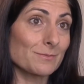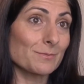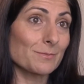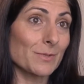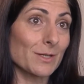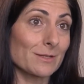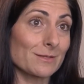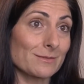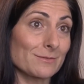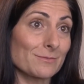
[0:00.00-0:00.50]

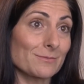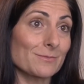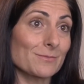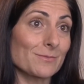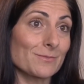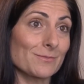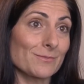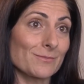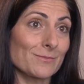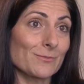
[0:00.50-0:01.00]
but
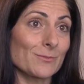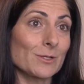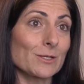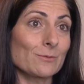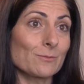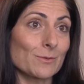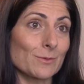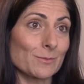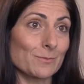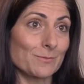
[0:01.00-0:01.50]

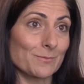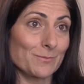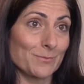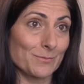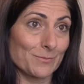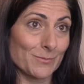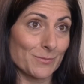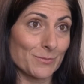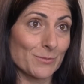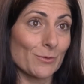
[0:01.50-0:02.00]
we were
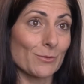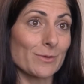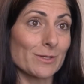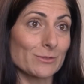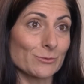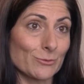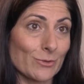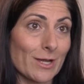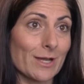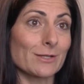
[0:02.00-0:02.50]

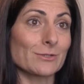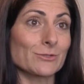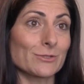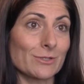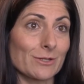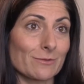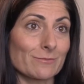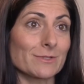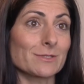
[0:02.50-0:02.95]
throwing trash in our